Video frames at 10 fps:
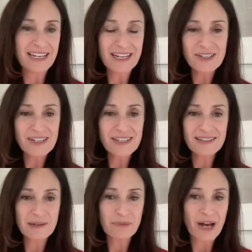Asia
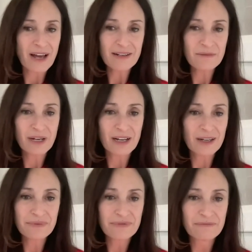is a
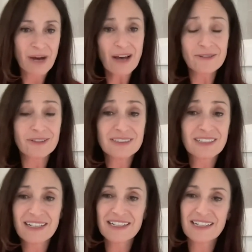bottom-up model.
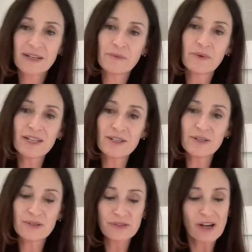Uh, and what
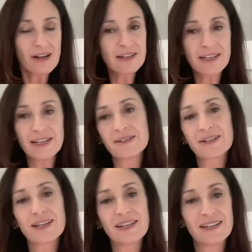you saw in
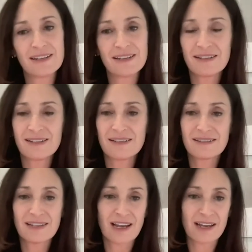Asia
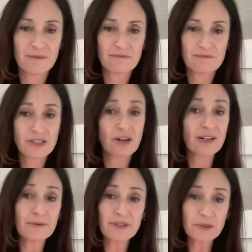is um,
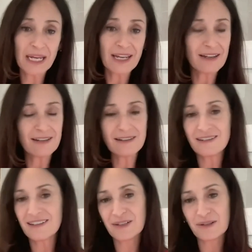starting with
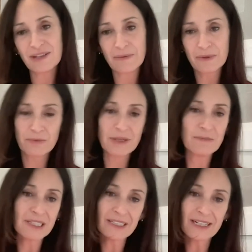Japan, you know, they were
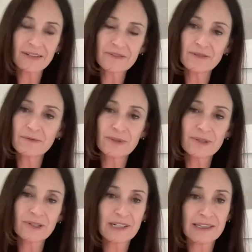rebuilding after the
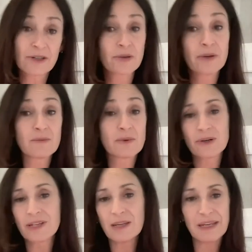war and the Korean
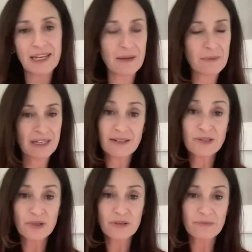War, they became an
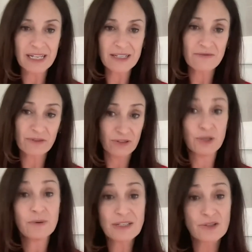industrial base for the
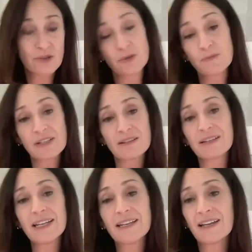U S troops and the
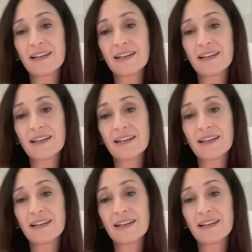like.